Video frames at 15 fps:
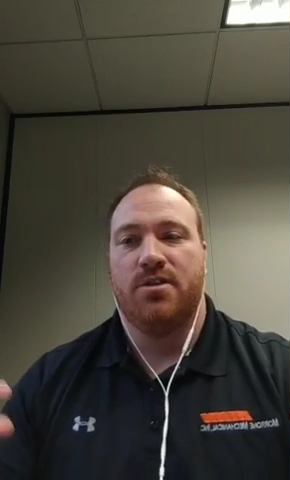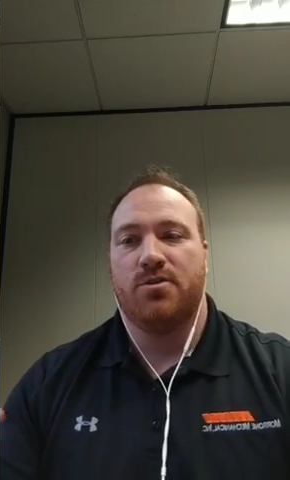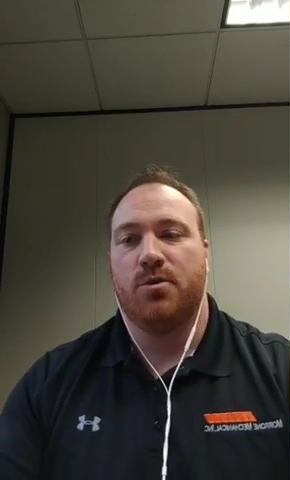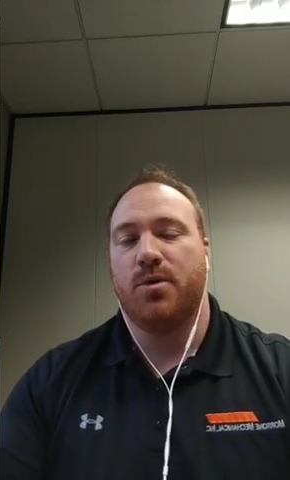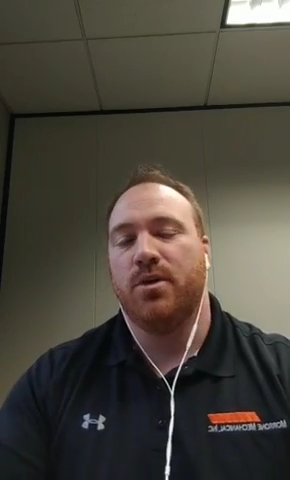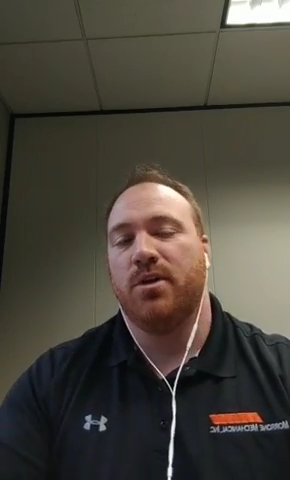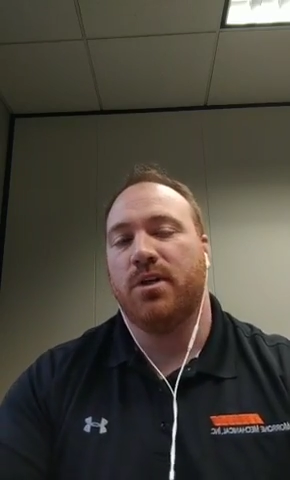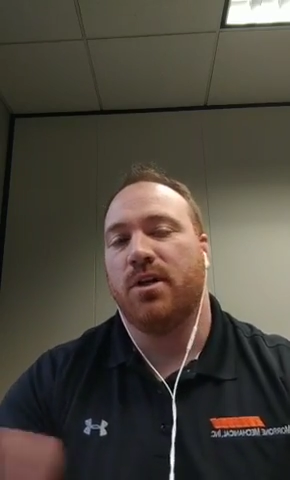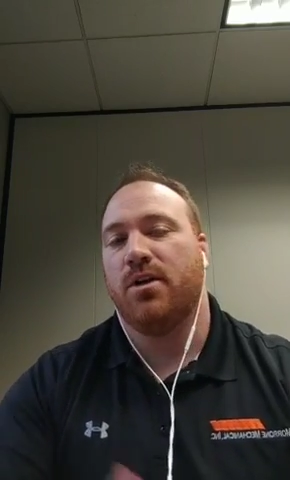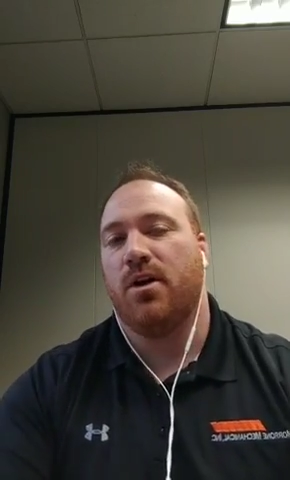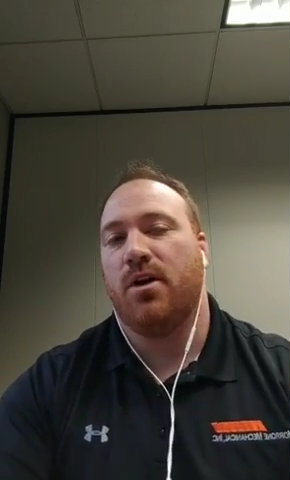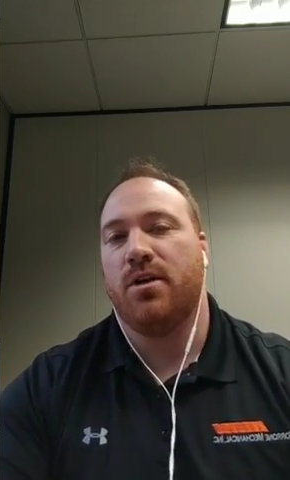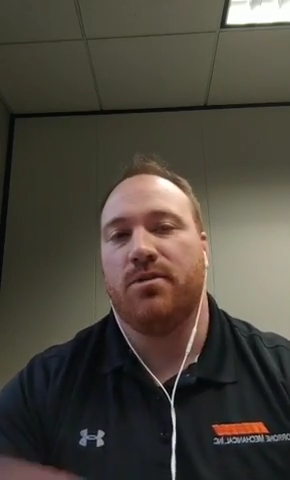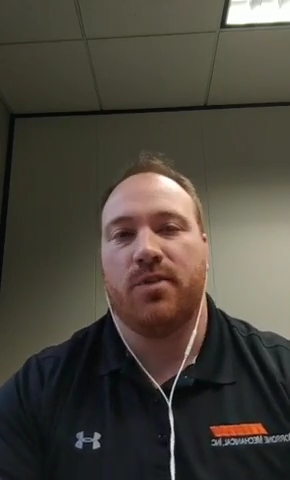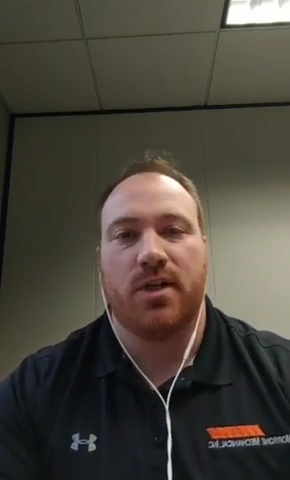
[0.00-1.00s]
So when we look at
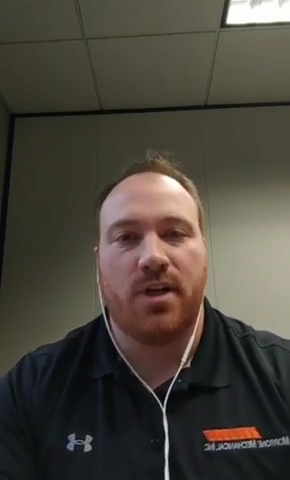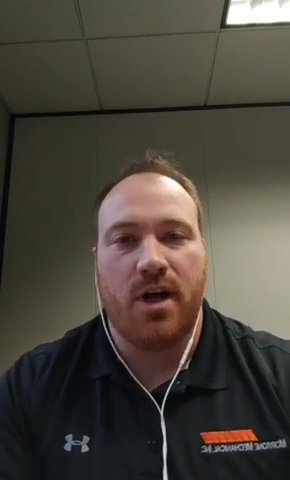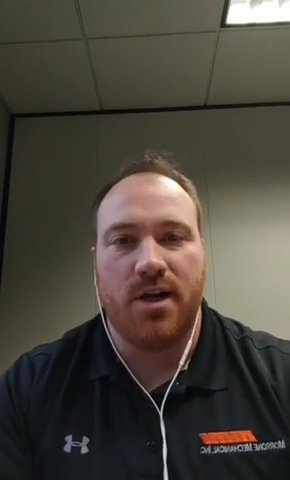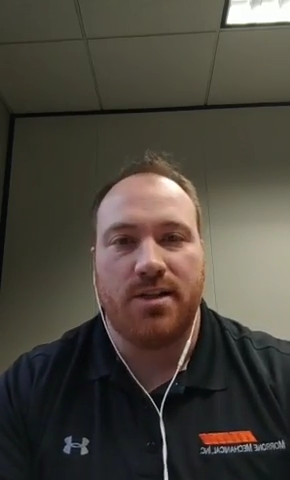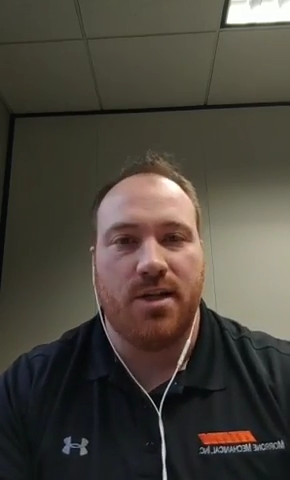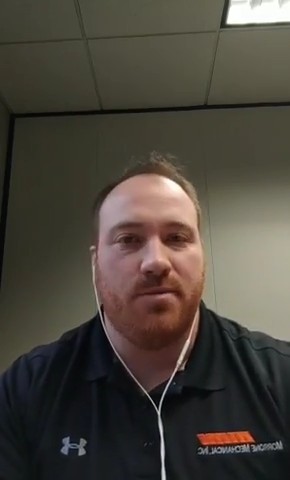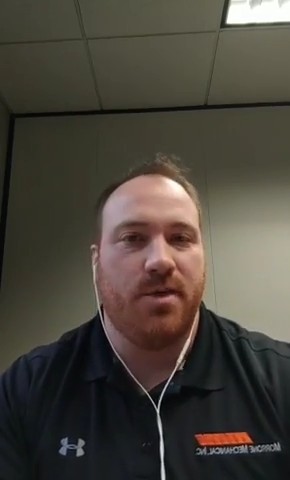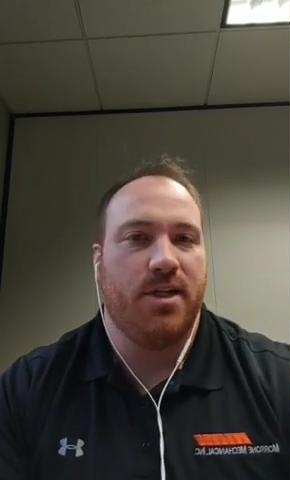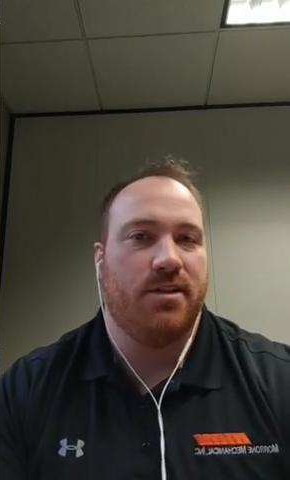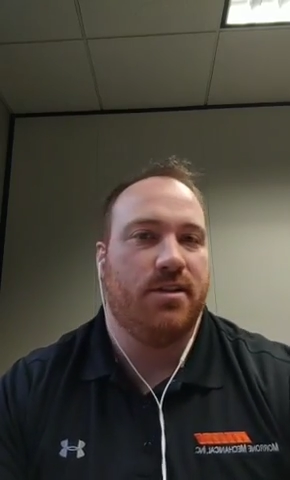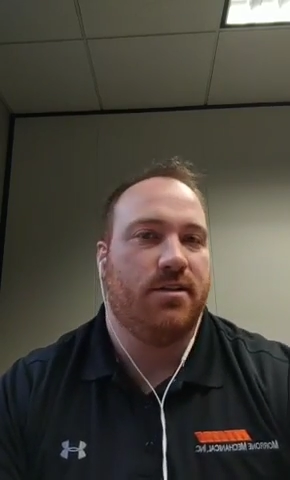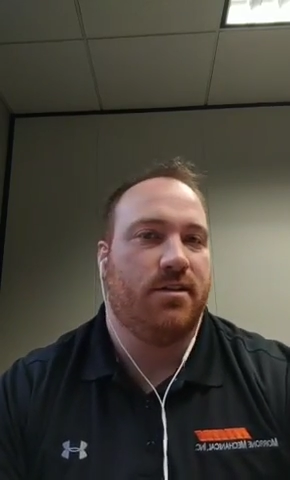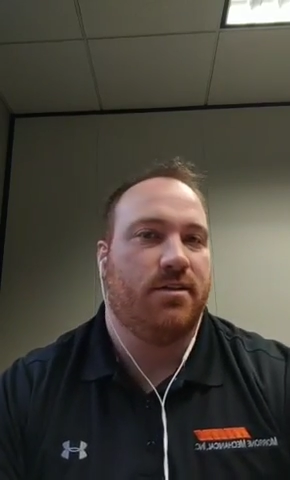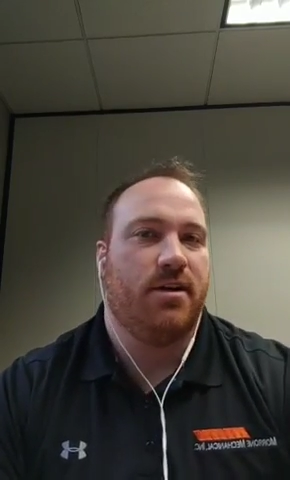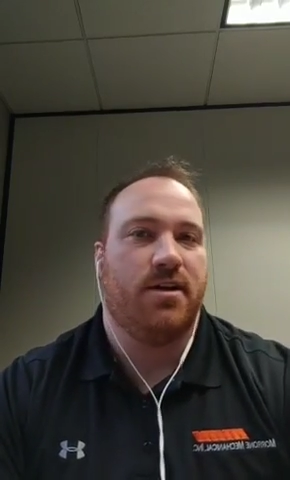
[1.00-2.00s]
all of our content
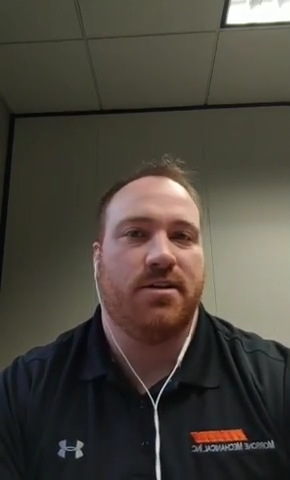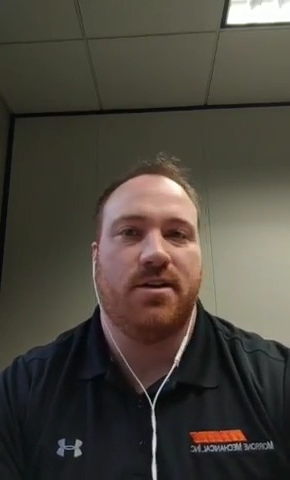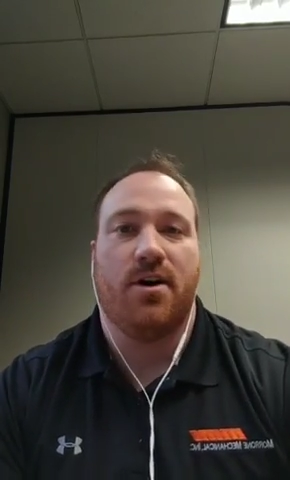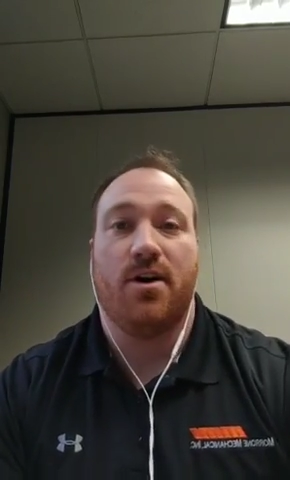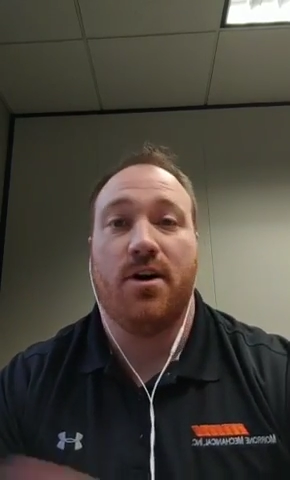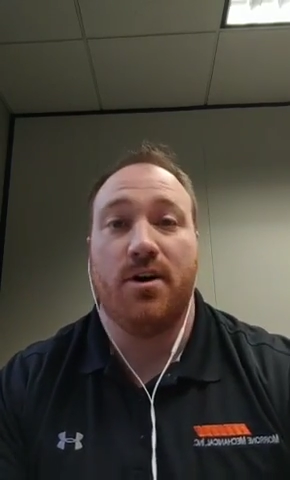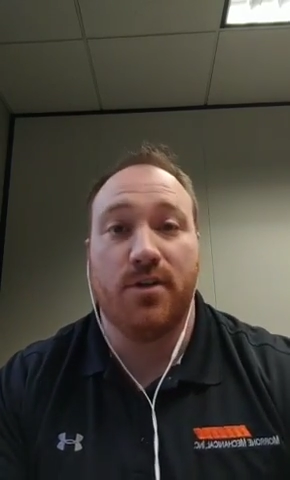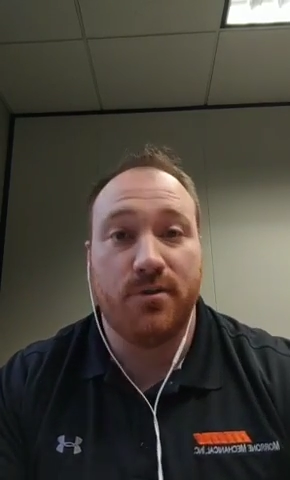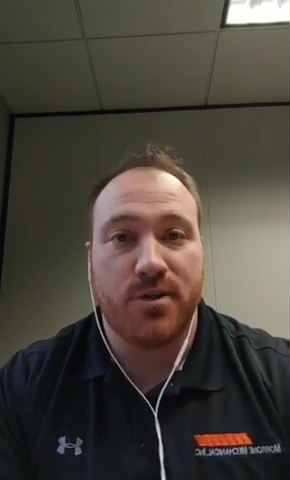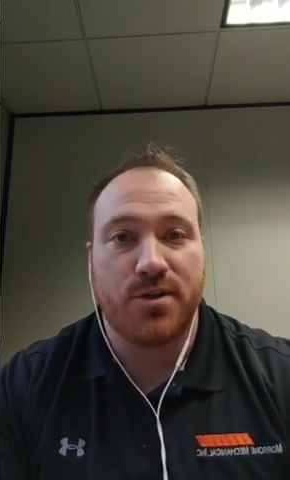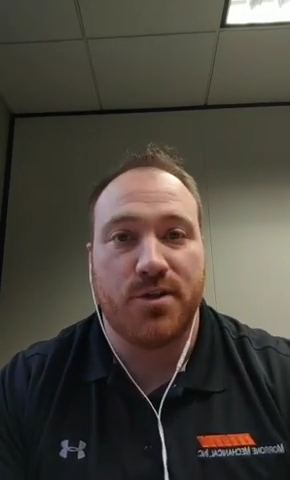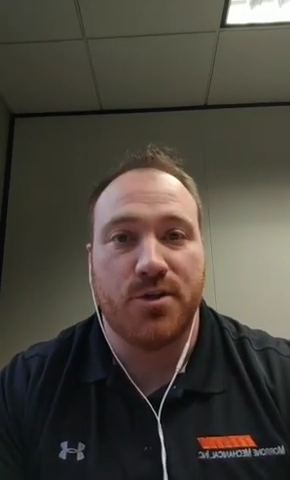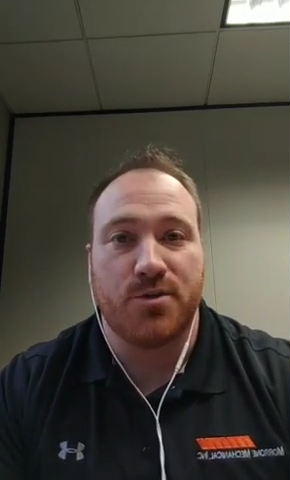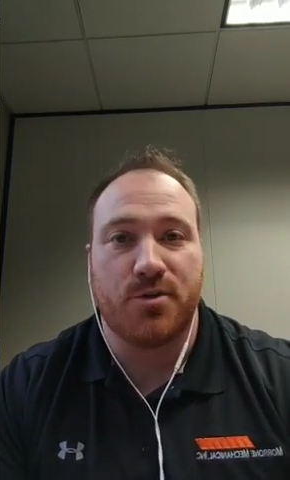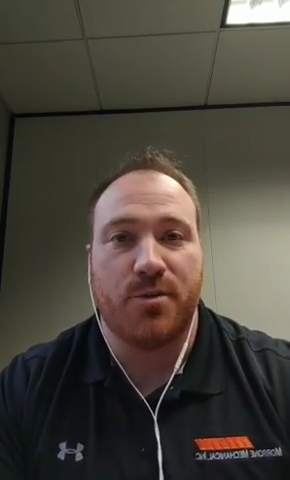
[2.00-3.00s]
pieces across all of our
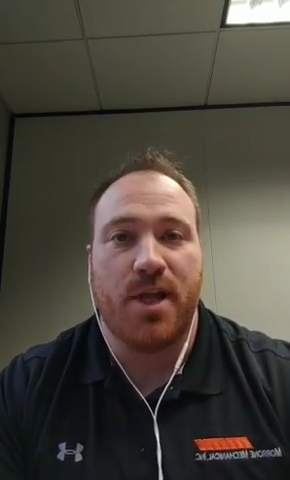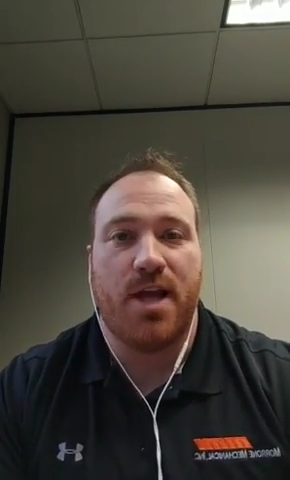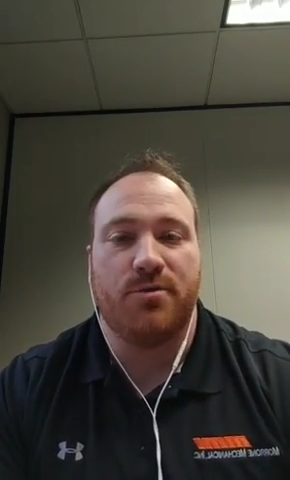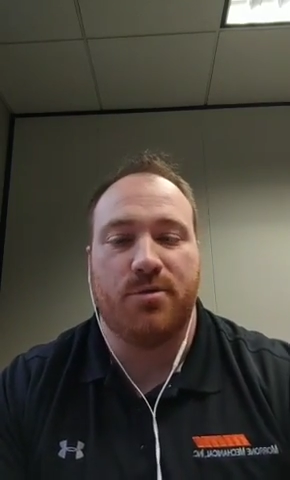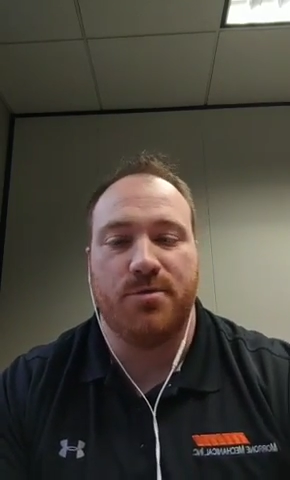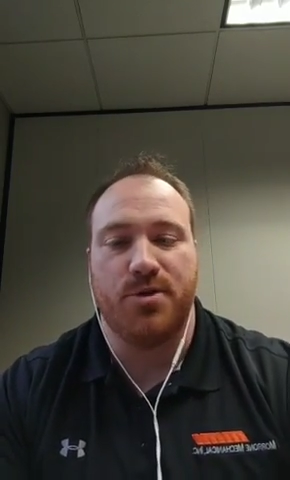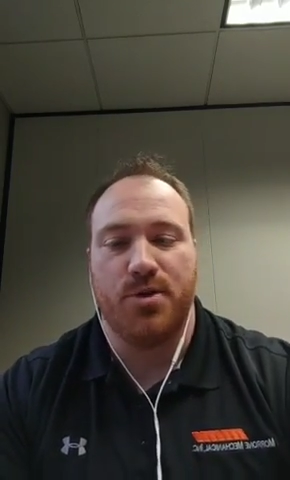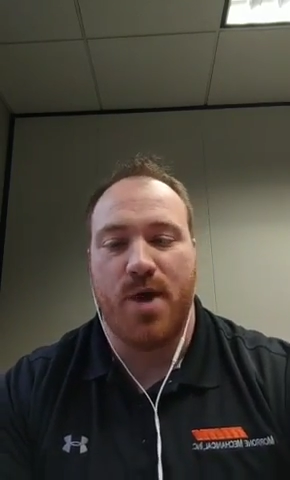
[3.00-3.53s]
social platforms,